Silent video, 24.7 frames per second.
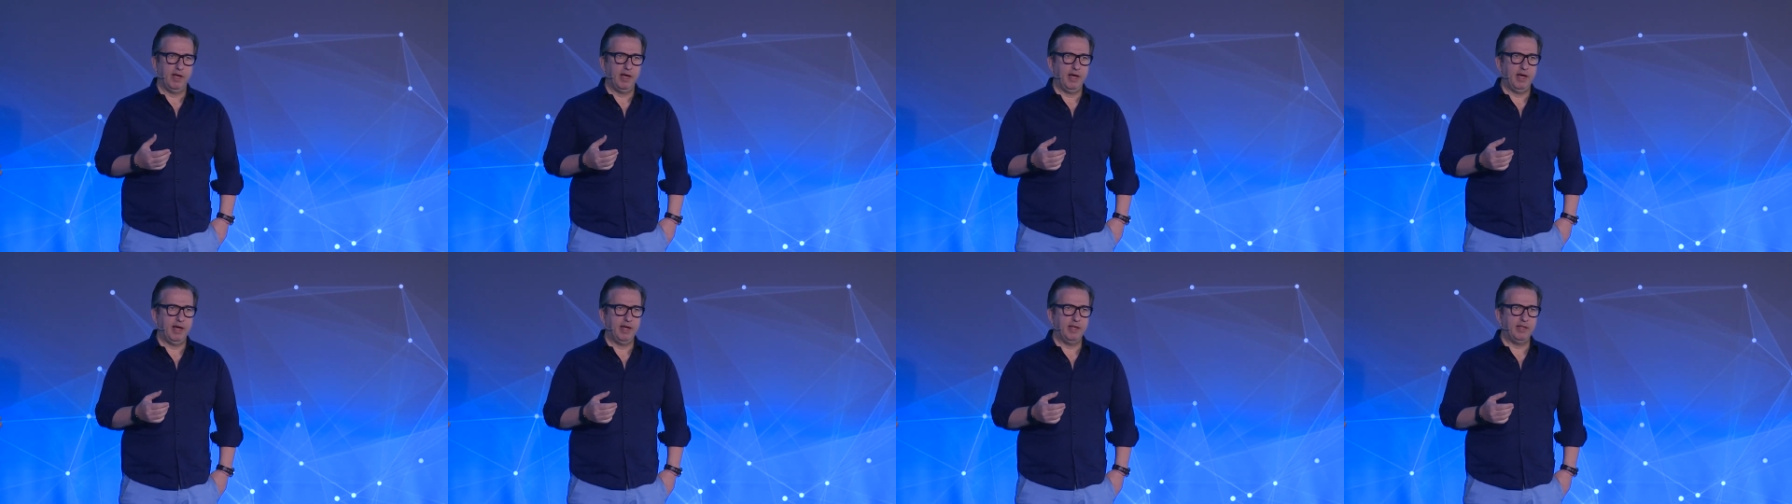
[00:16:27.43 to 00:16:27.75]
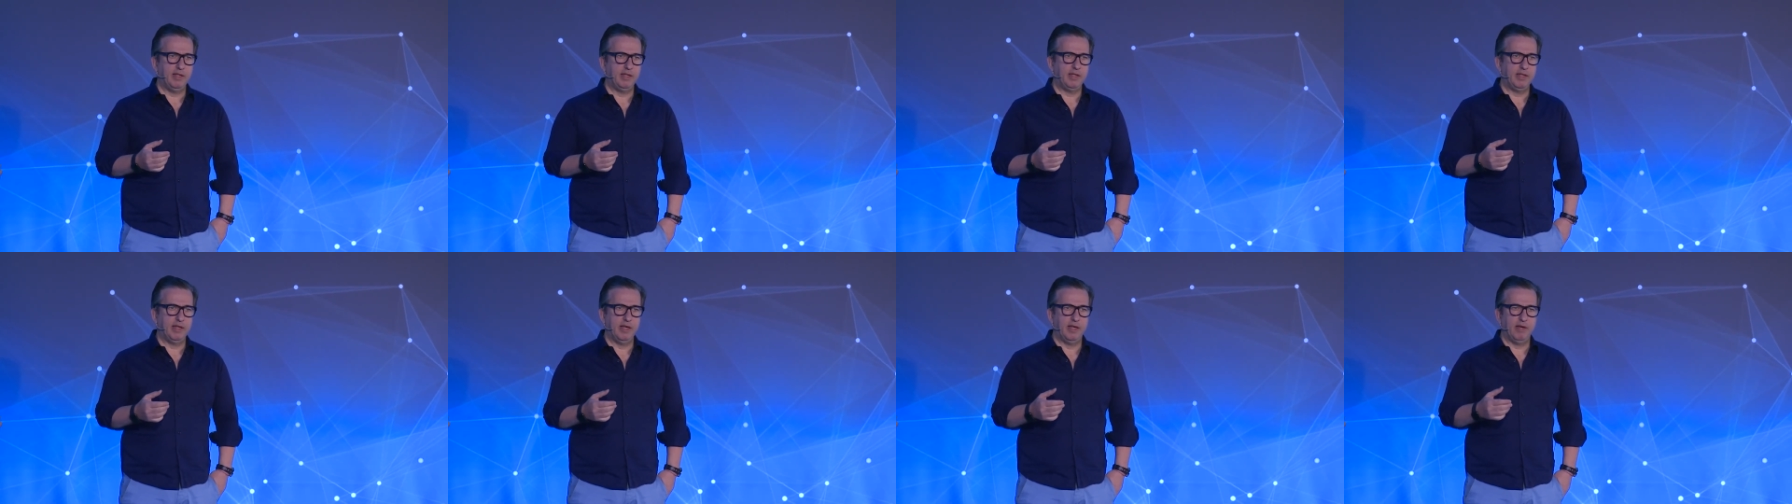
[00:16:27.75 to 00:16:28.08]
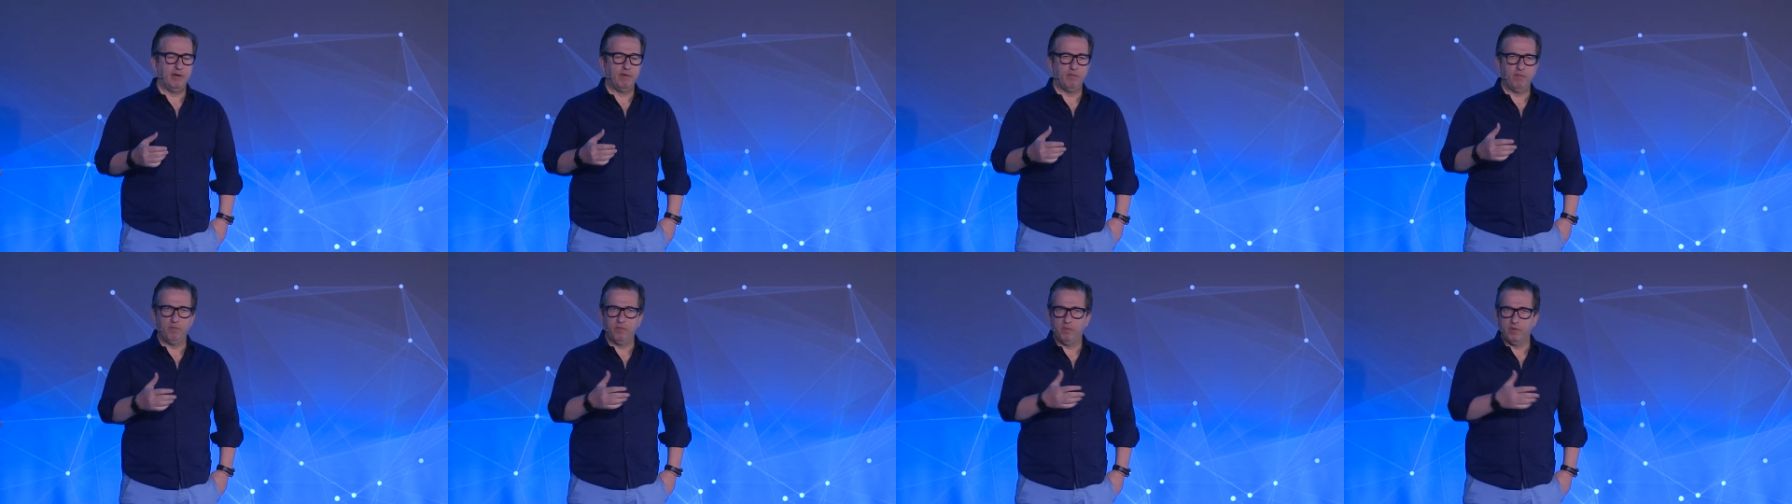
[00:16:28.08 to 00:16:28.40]
and
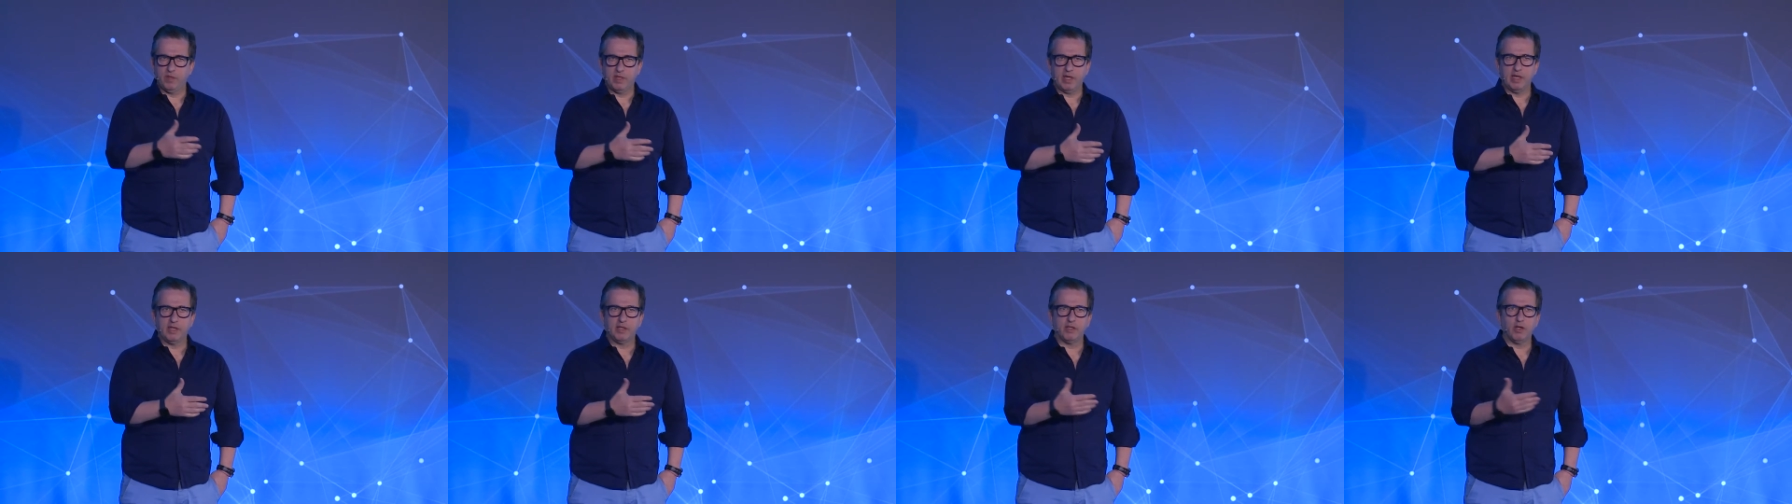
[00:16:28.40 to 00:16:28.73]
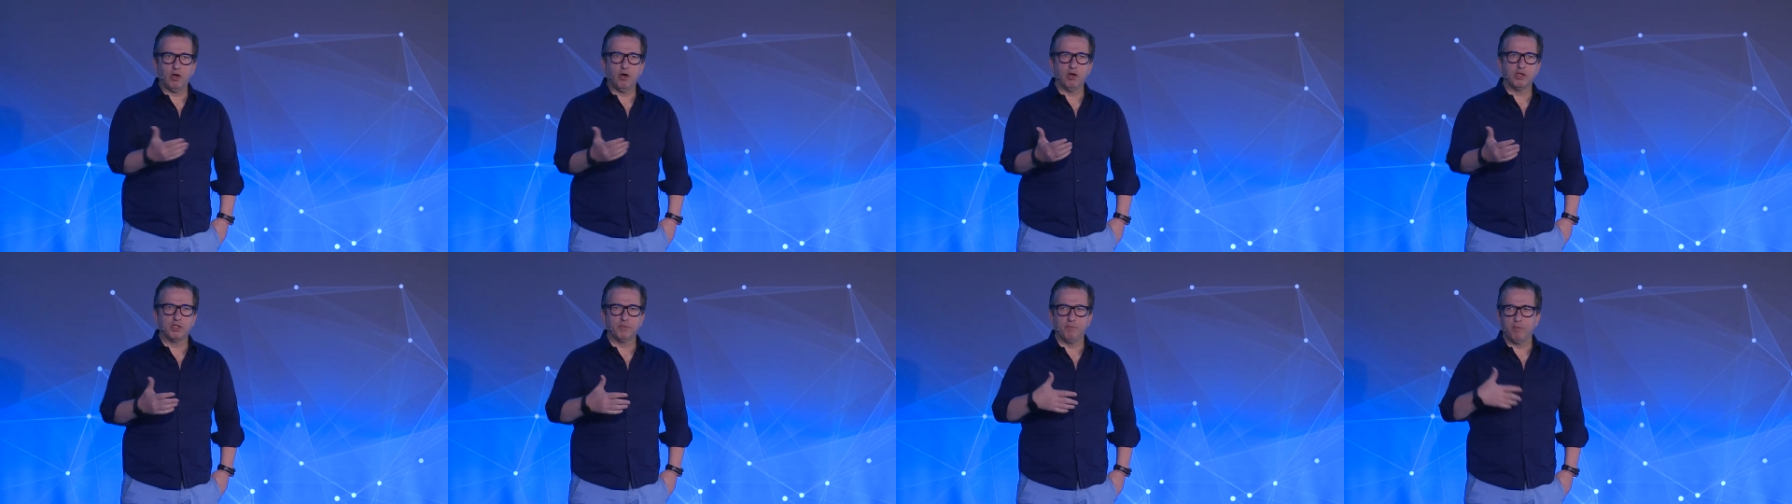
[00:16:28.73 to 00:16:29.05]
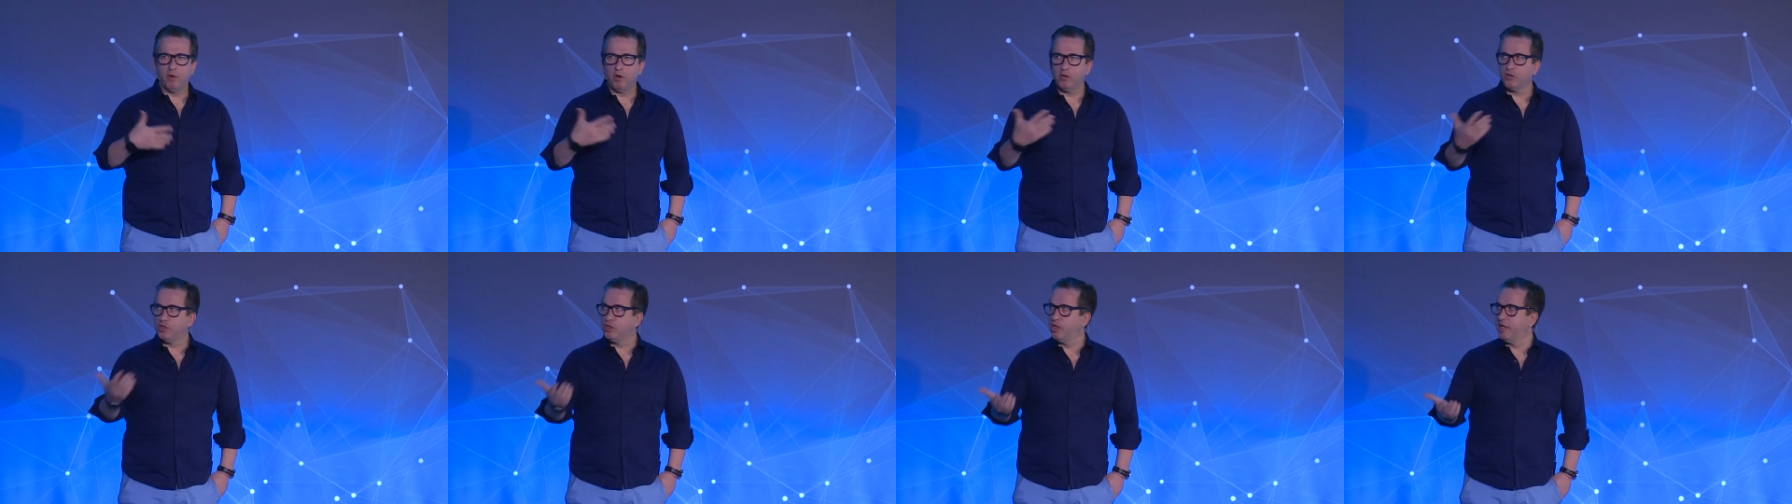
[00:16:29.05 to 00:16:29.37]
uh, there talks
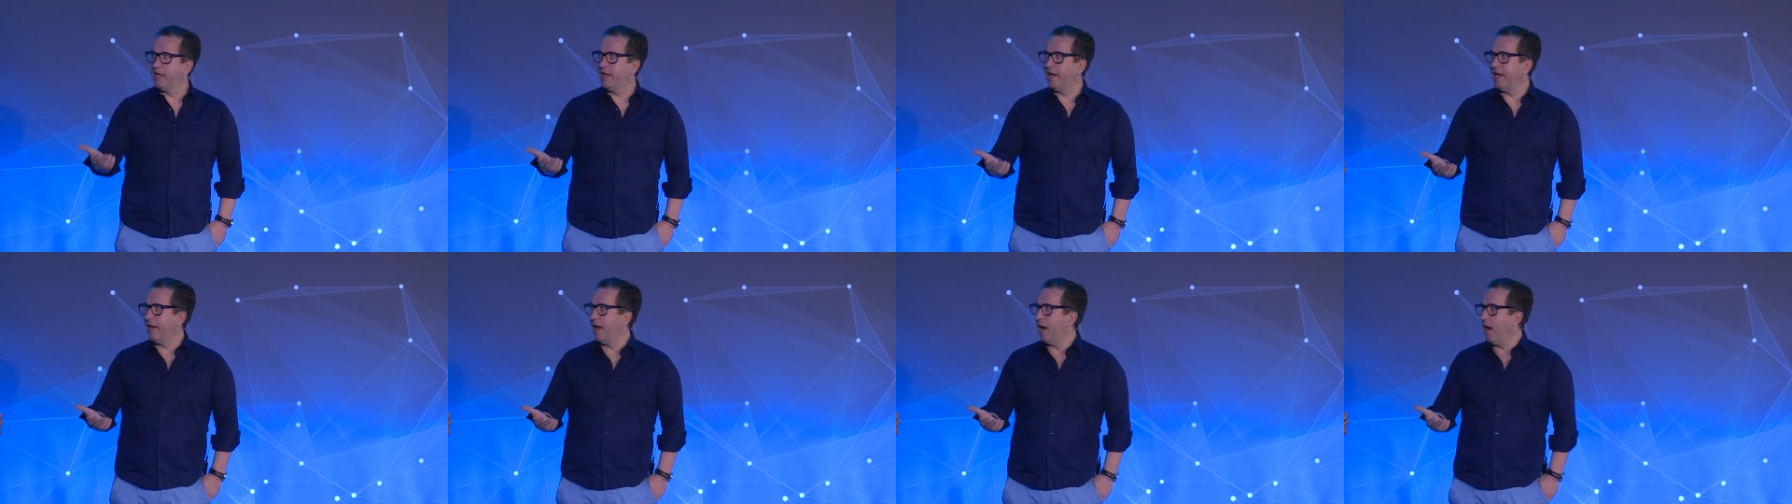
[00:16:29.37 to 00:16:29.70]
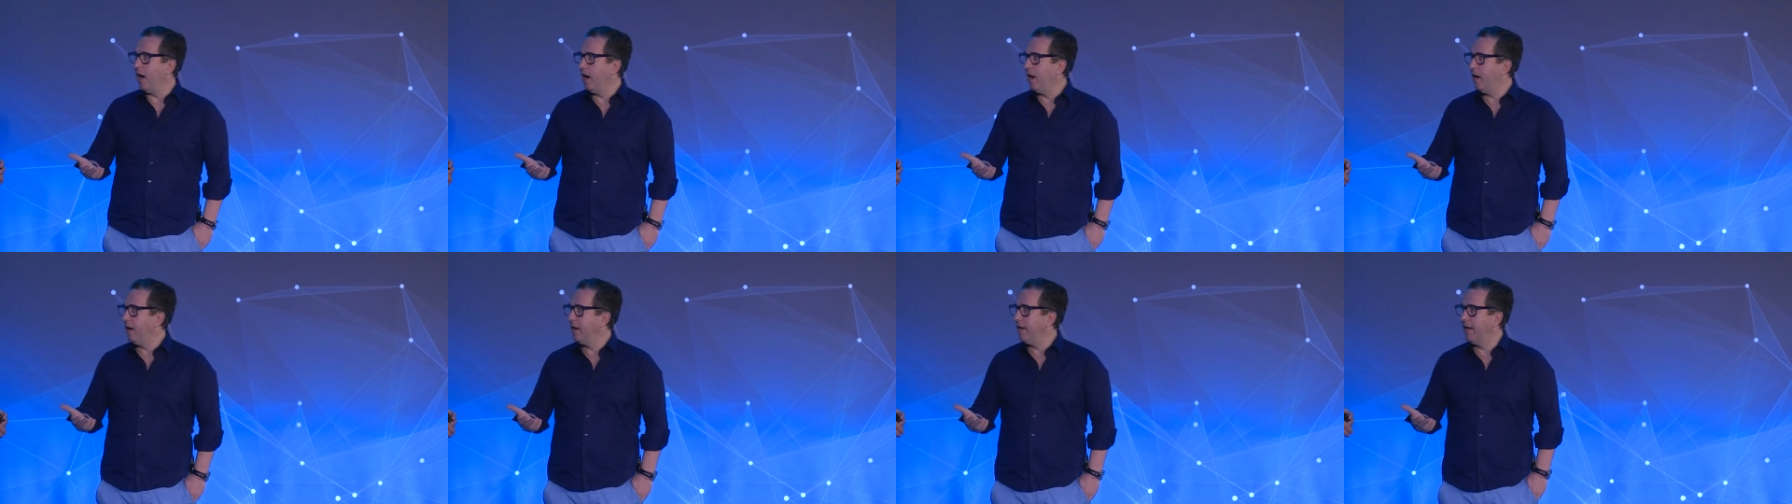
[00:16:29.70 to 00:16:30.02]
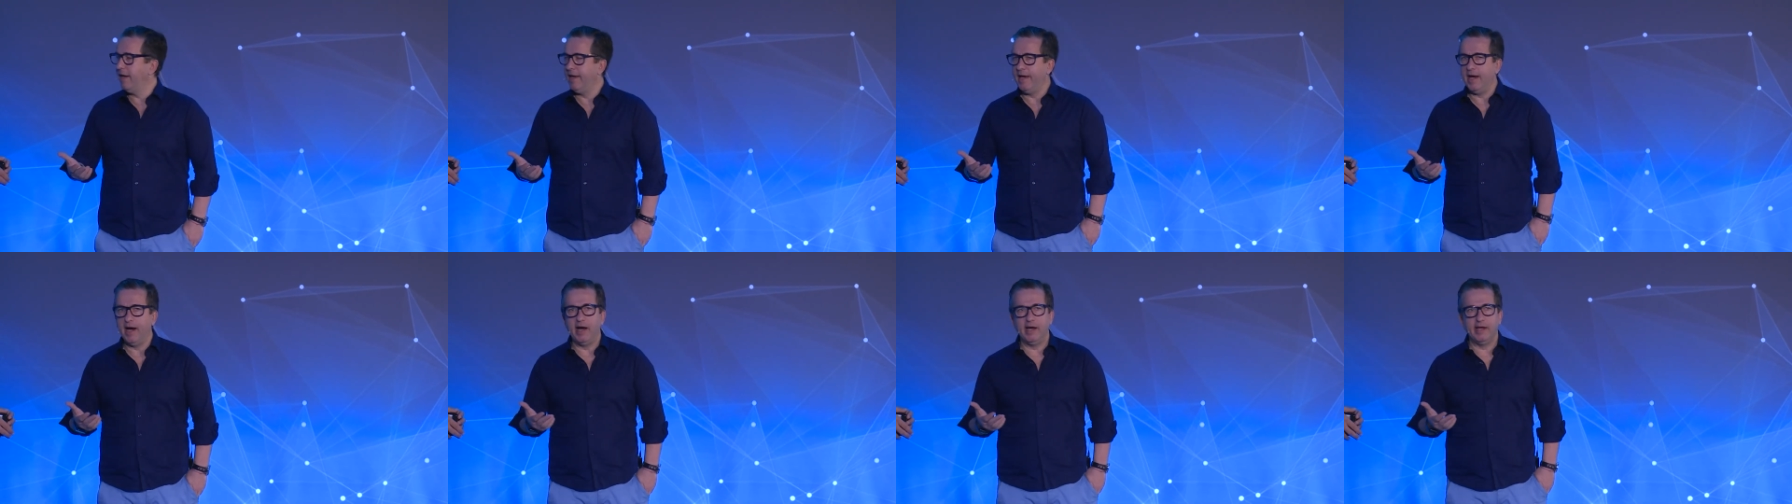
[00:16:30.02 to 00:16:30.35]
blockchain and uh,
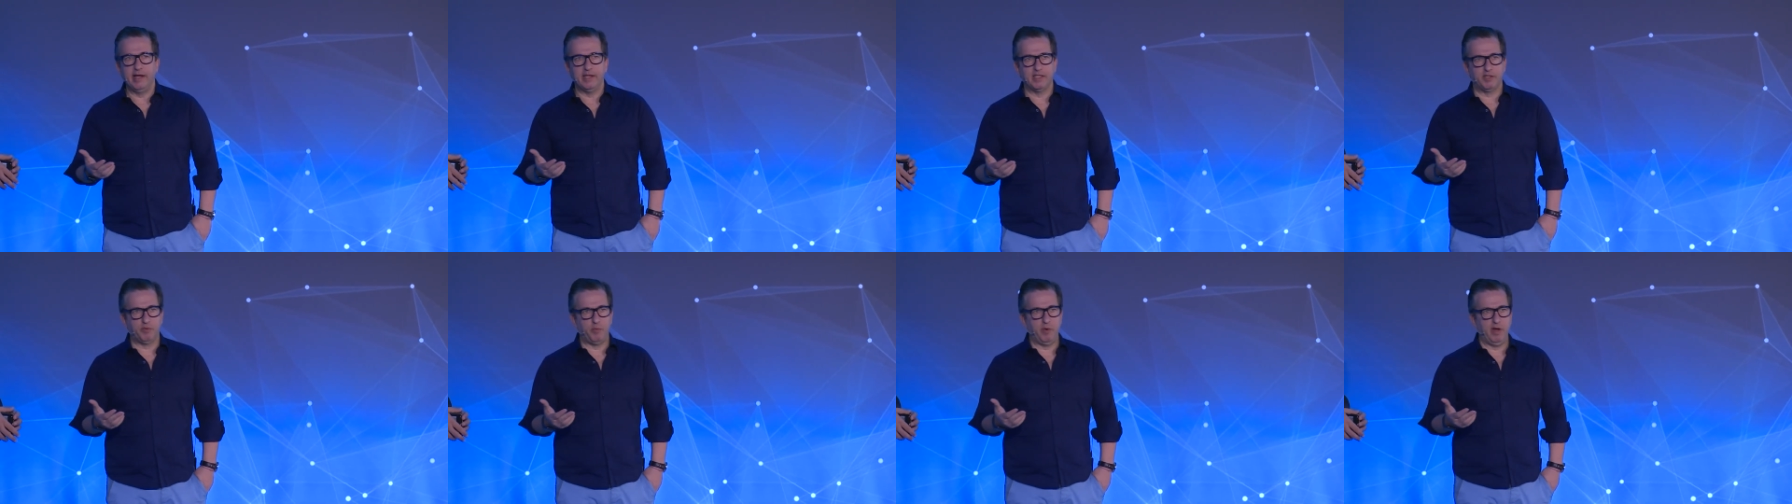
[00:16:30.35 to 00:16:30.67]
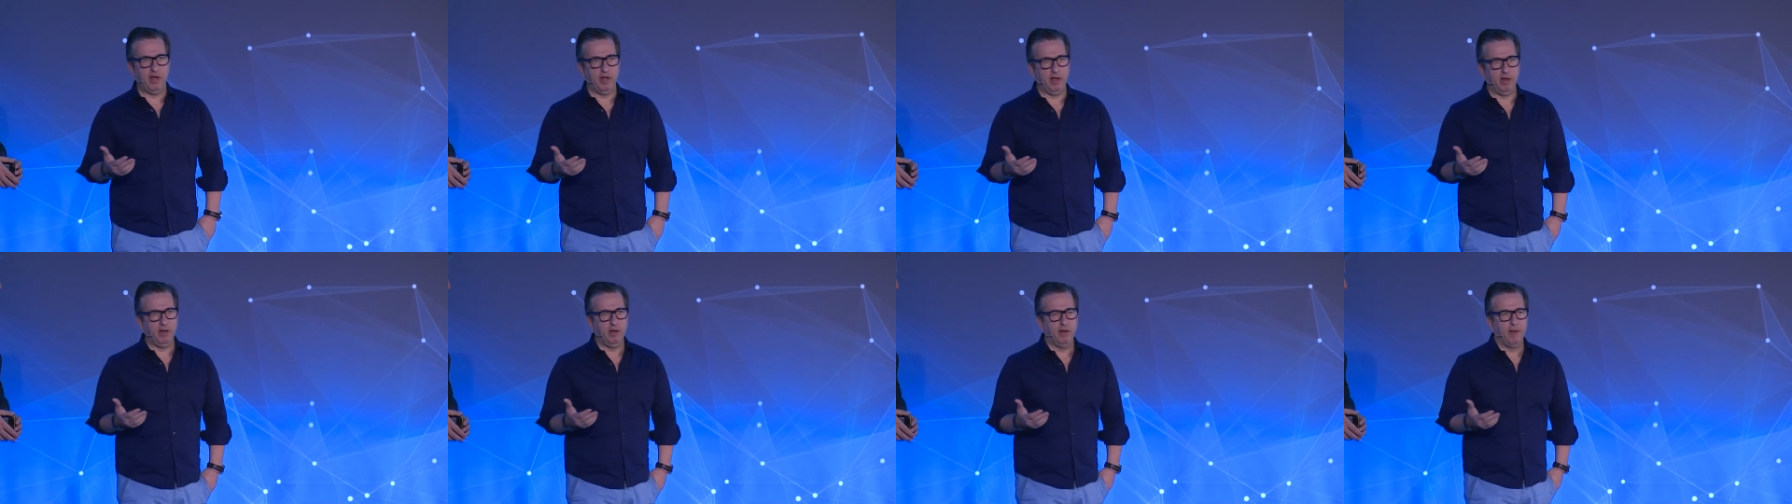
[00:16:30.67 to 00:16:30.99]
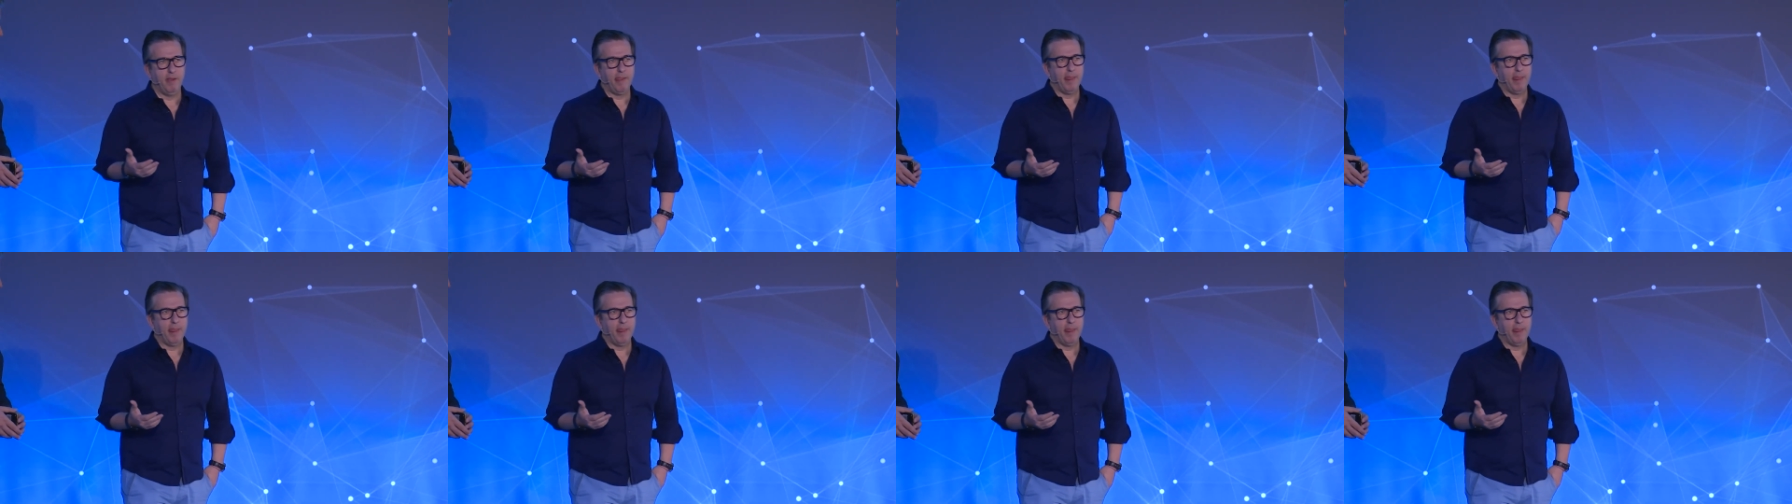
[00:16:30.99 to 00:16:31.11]
AI as well,